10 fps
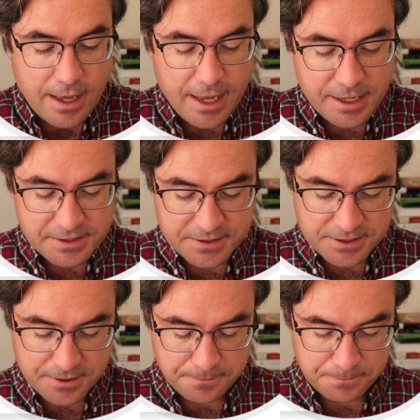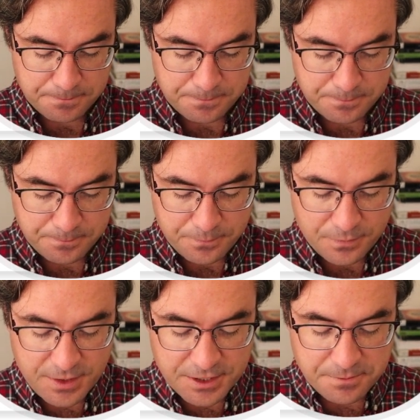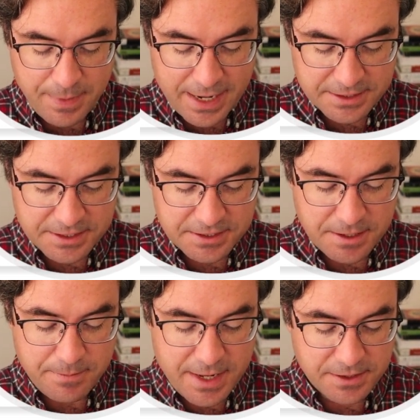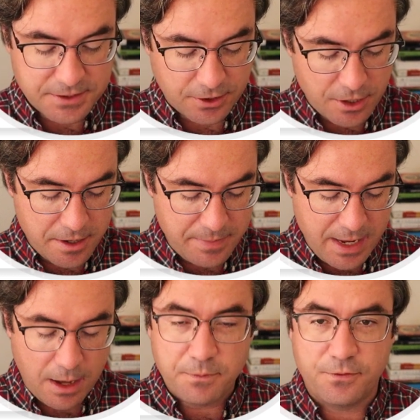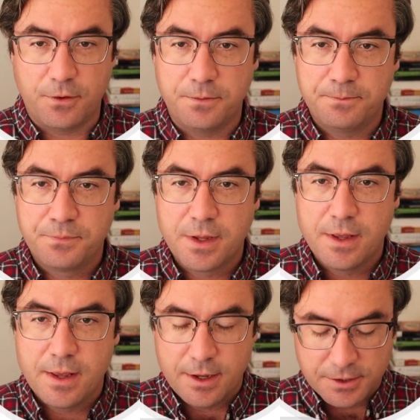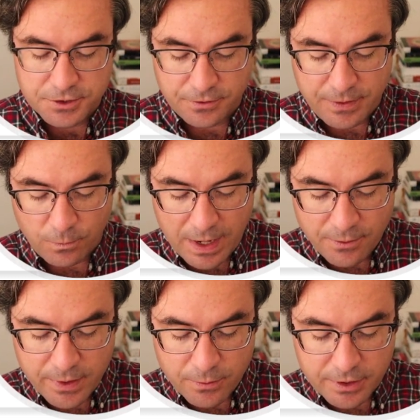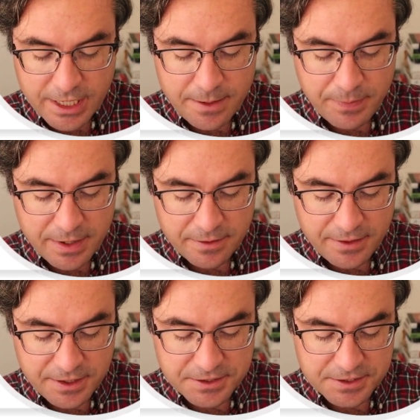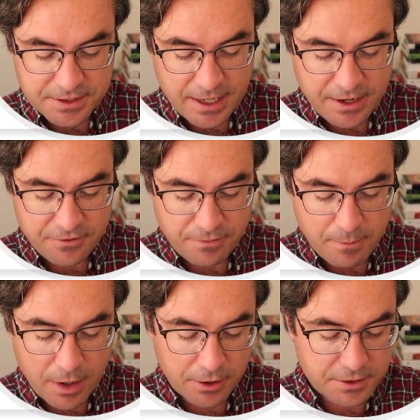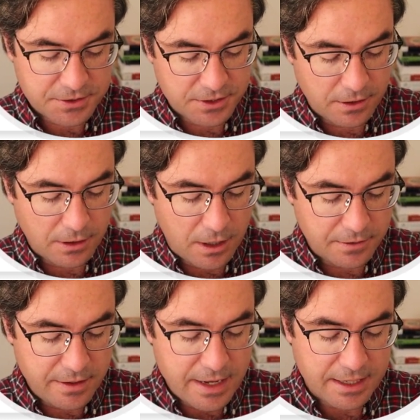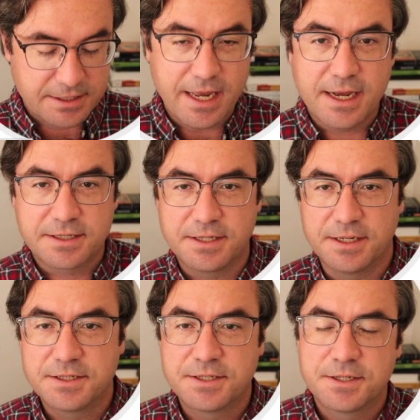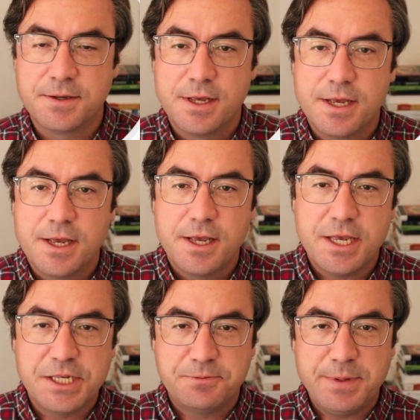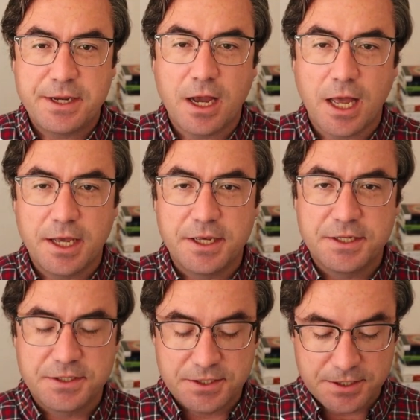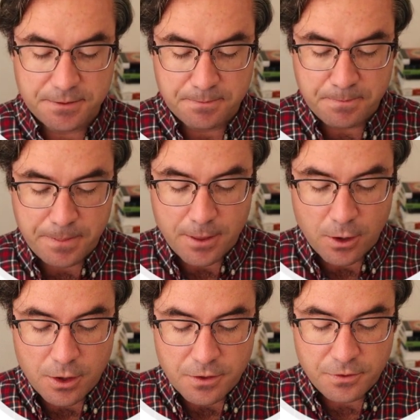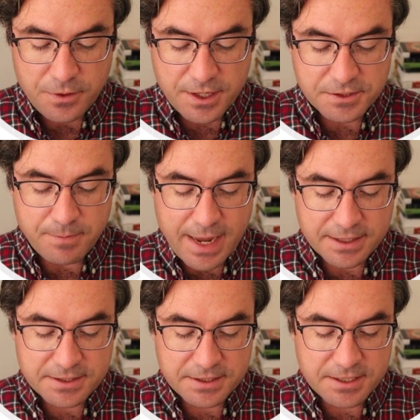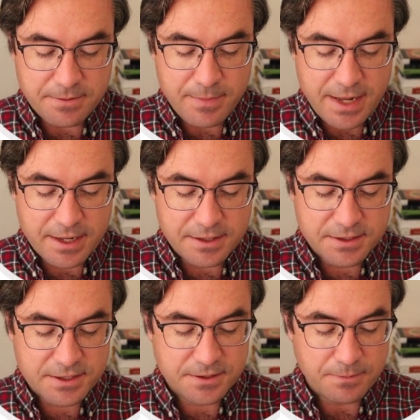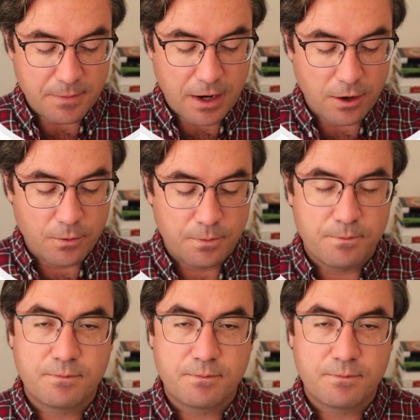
it's these maxes and mins are going to be helpful. So that why we were keeping these kind of marks along the x-axis is because these maxes and mins are